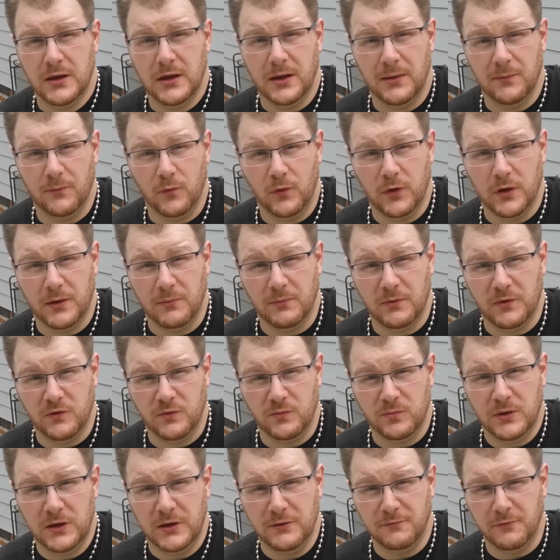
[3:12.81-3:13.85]
I'm wearing my
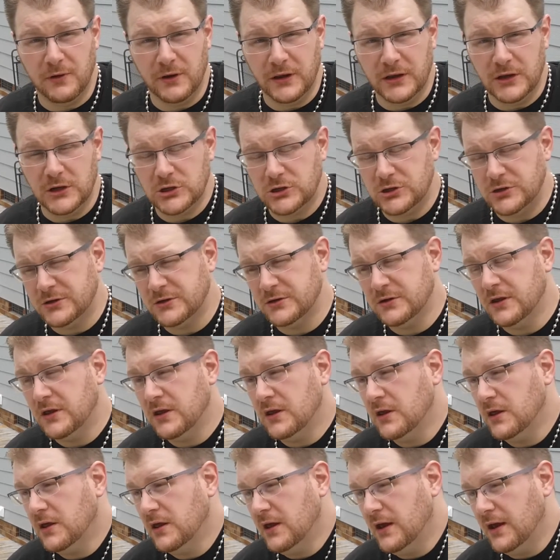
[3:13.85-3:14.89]
speed running shirt,
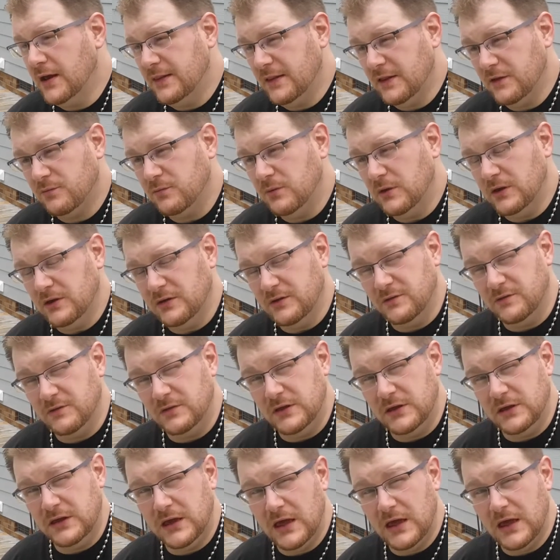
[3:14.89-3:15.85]
and that's because the